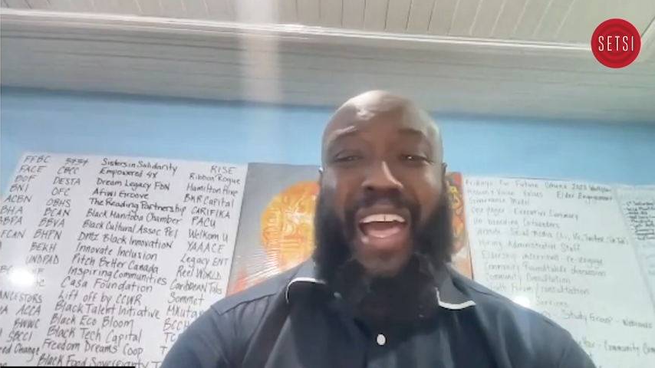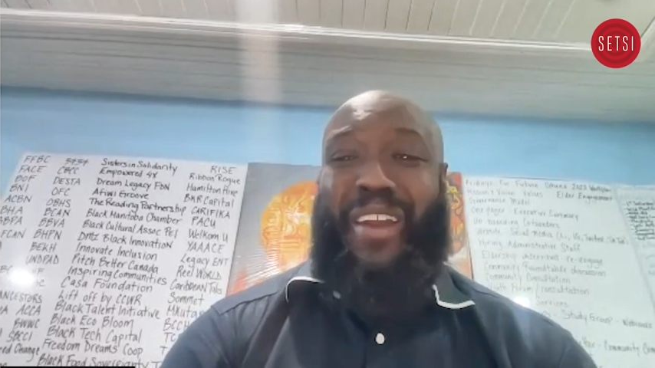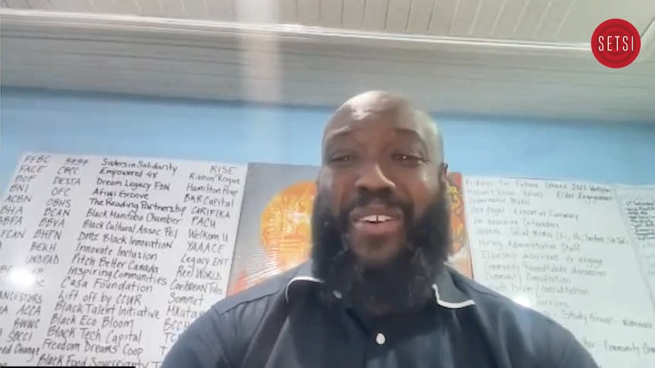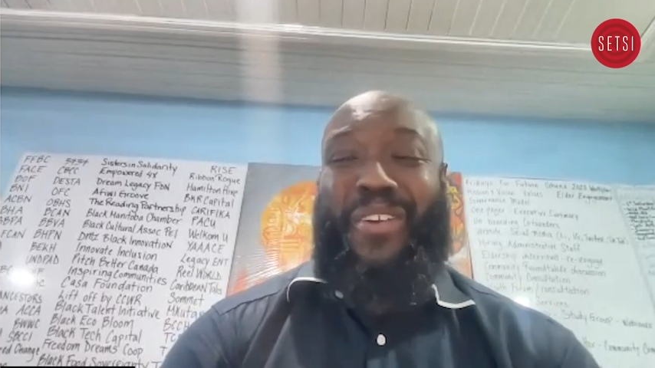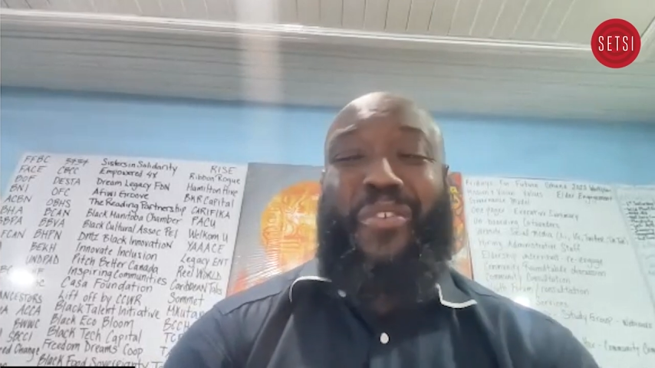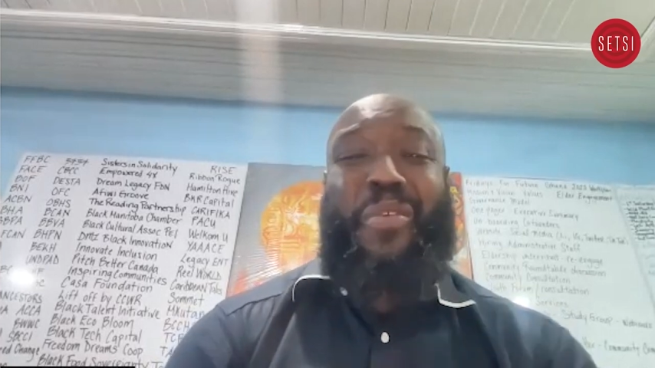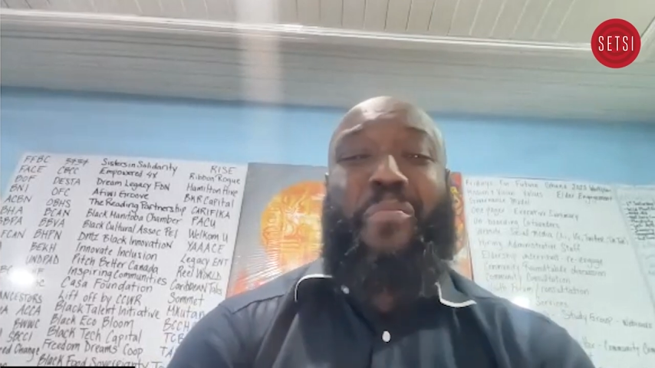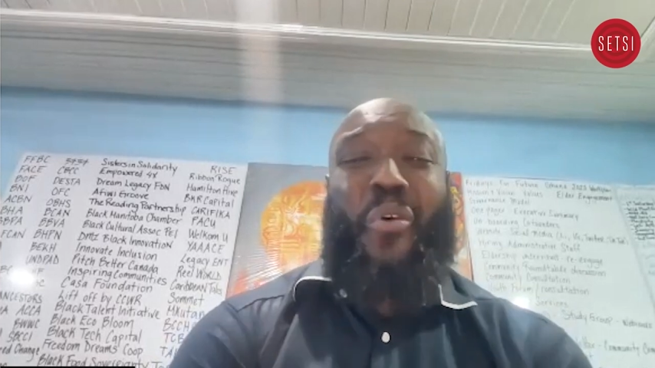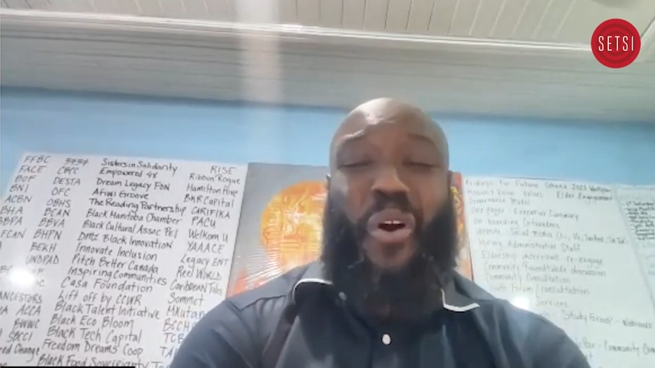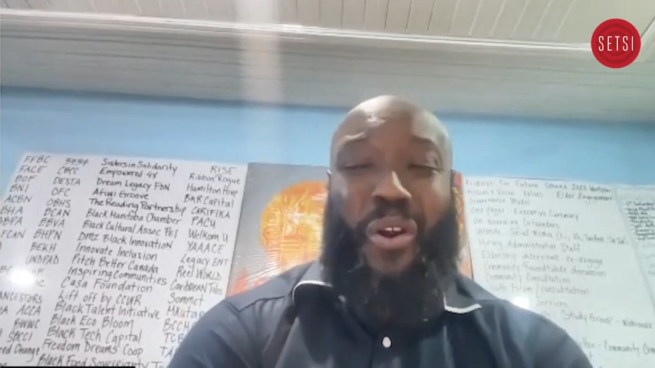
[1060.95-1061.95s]
I couldn't agree
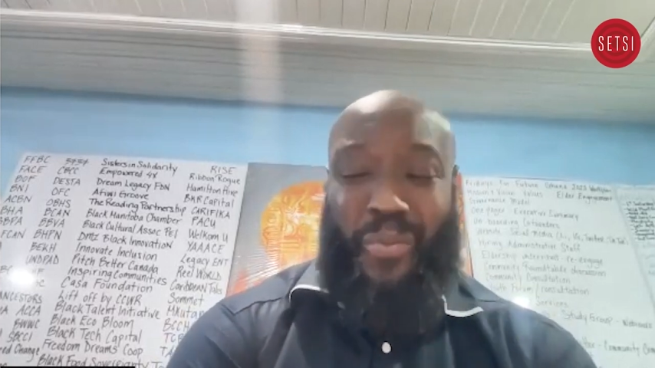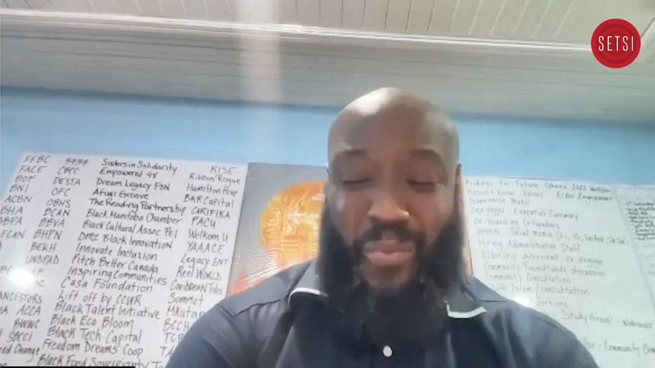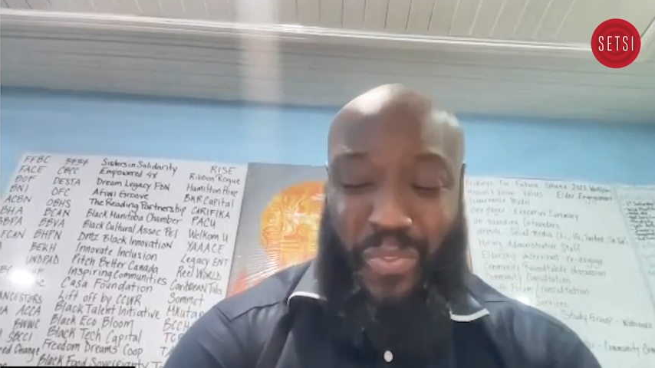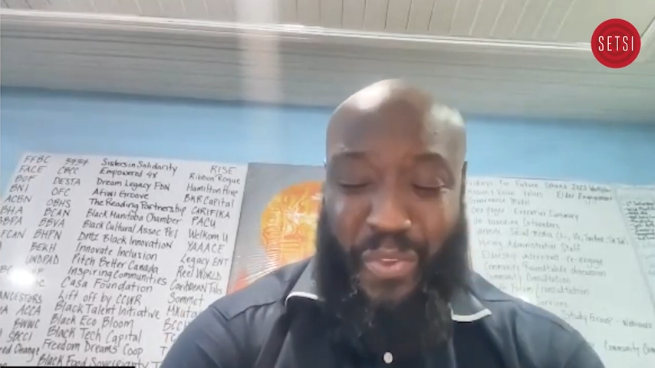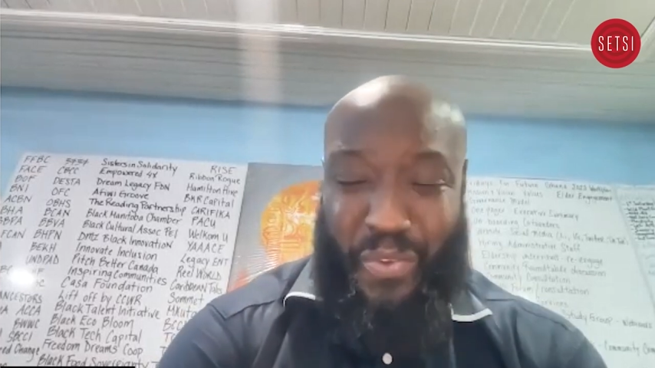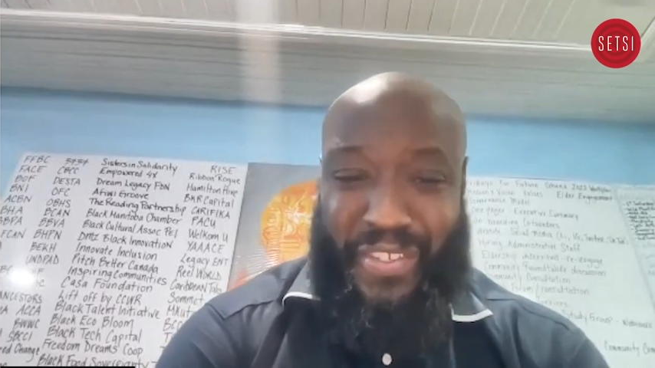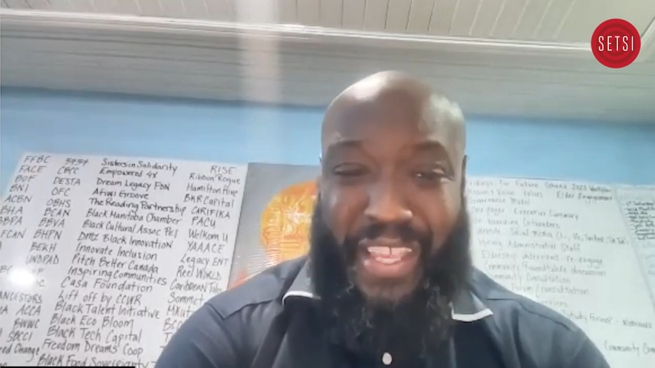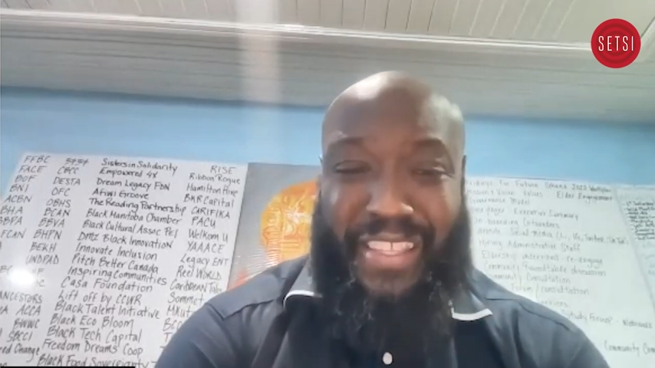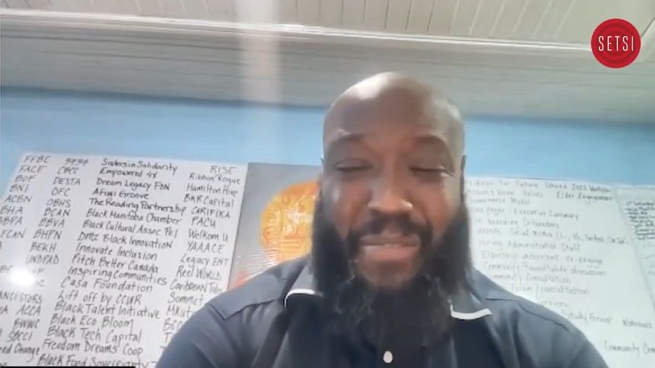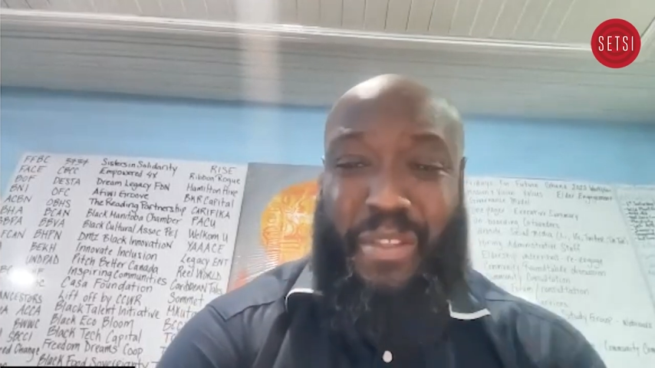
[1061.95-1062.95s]
more with those
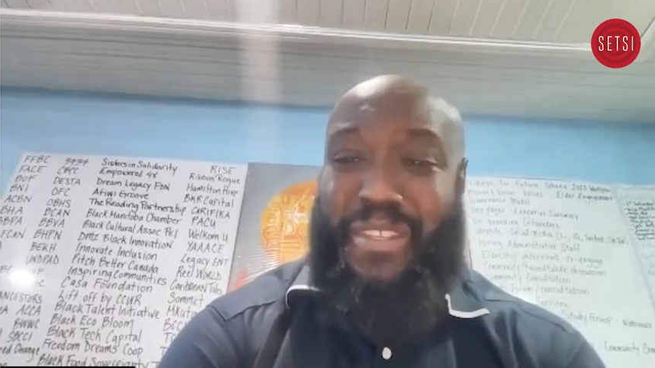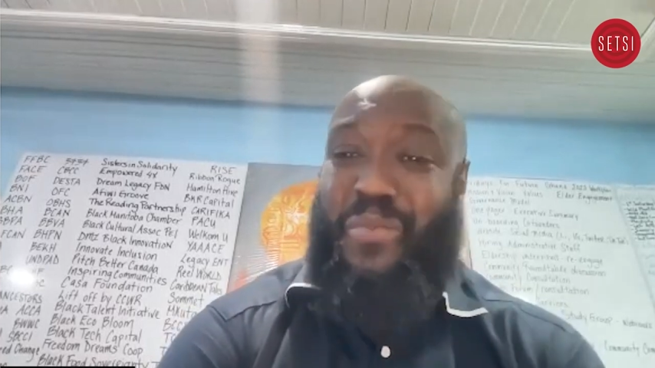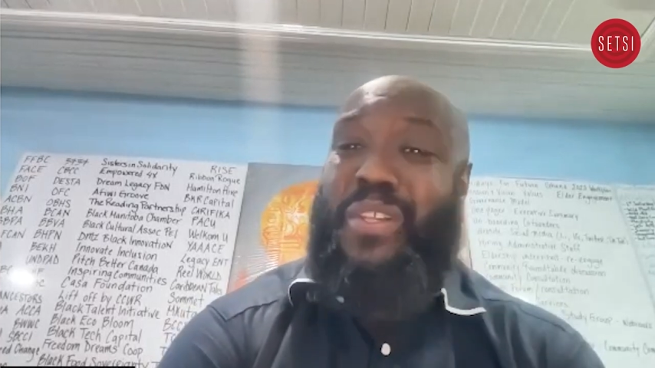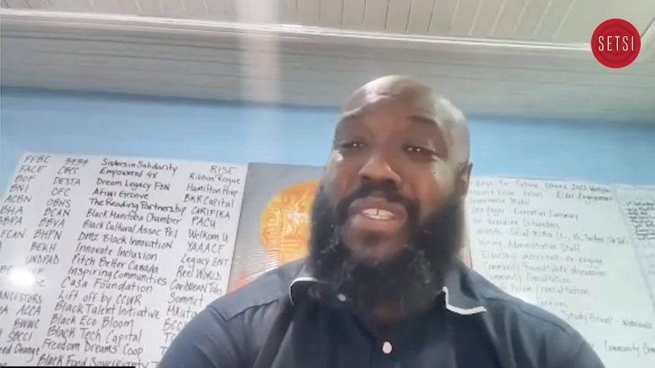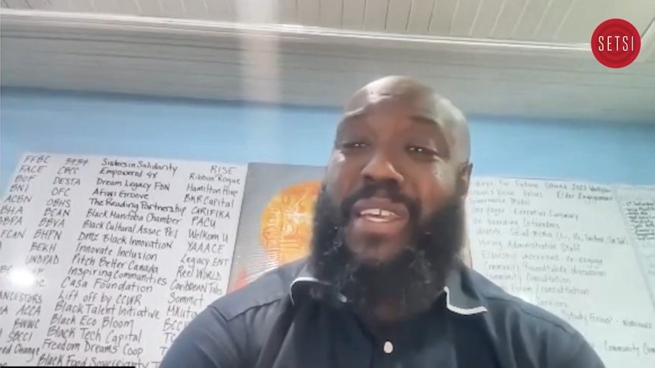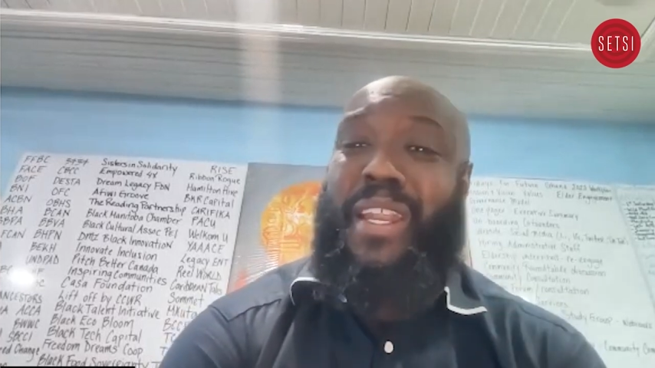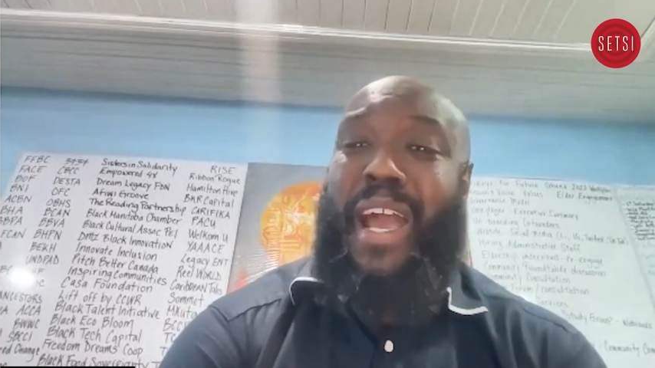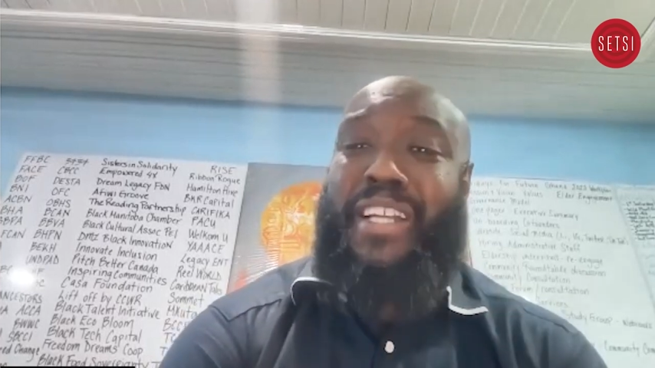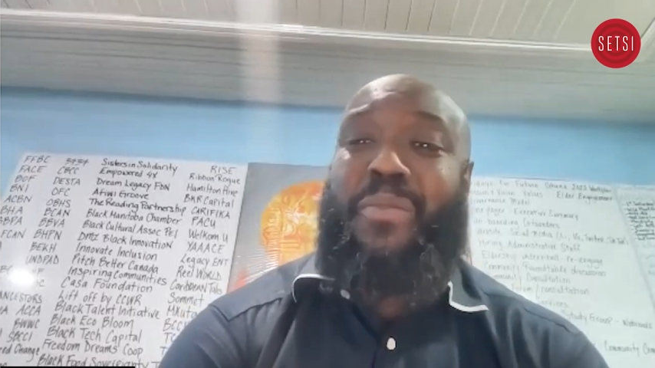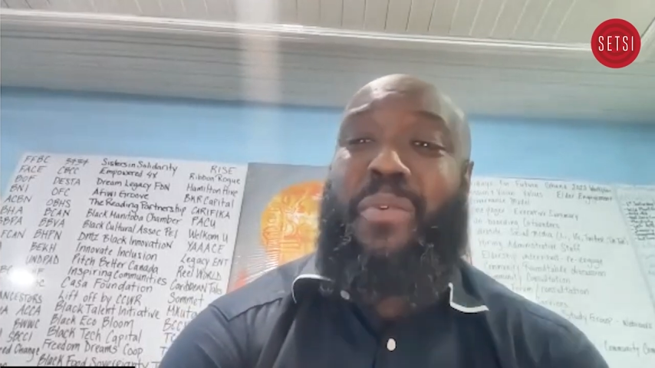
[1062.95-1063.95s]
sentiments and once again,
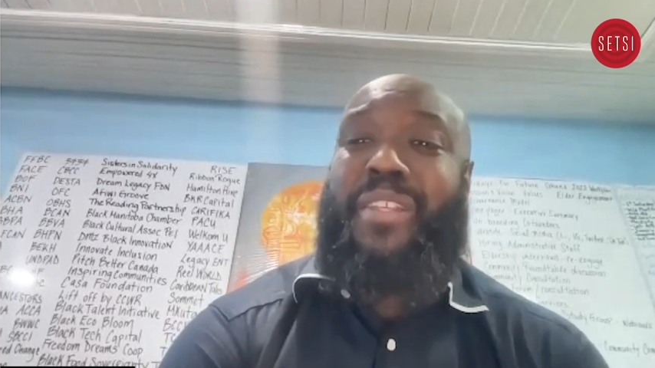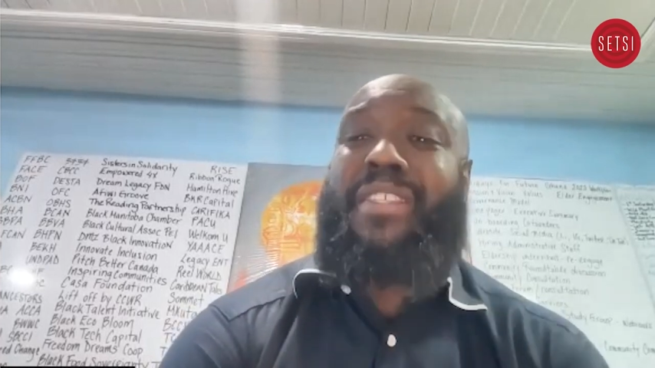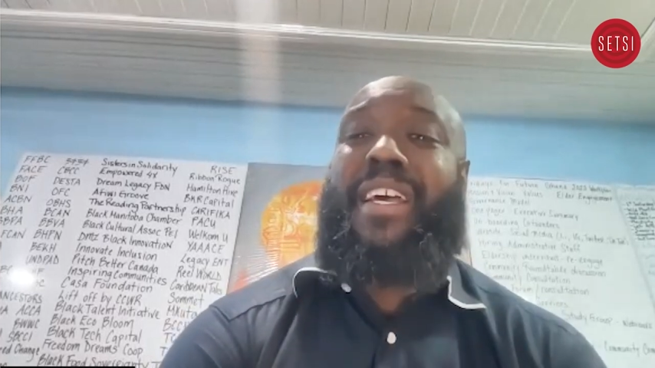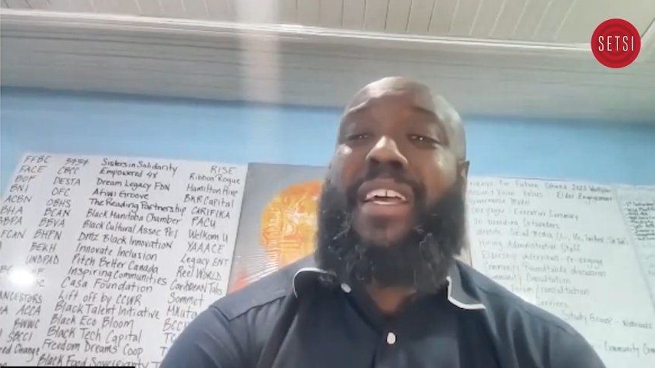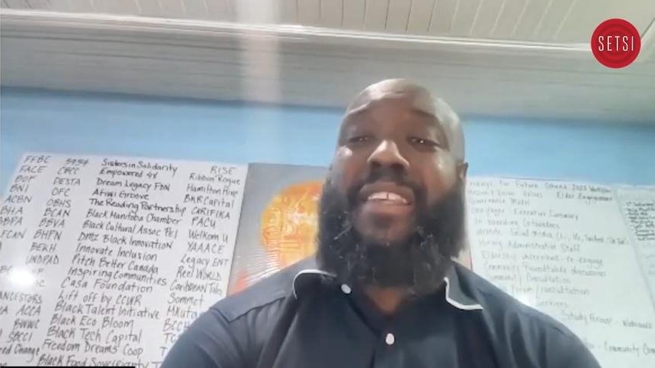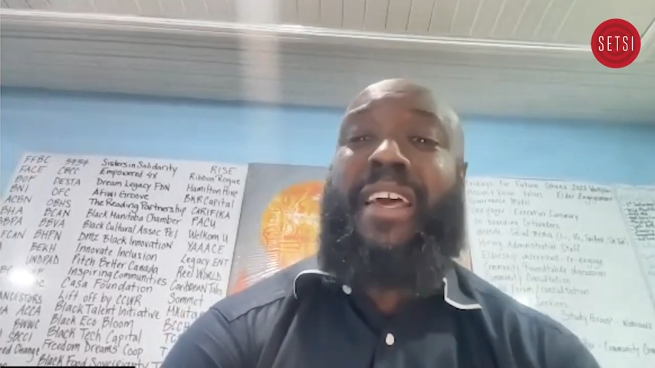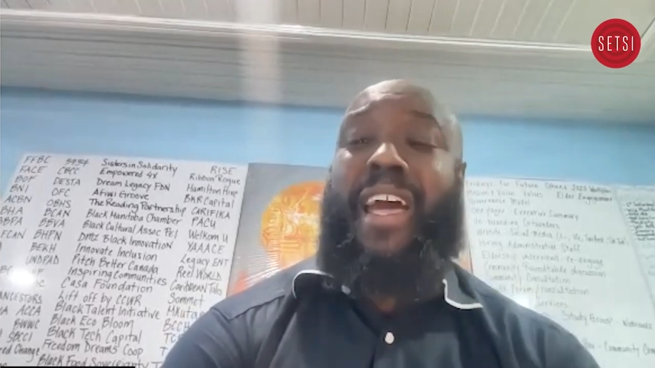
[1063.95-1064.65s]
actual insights.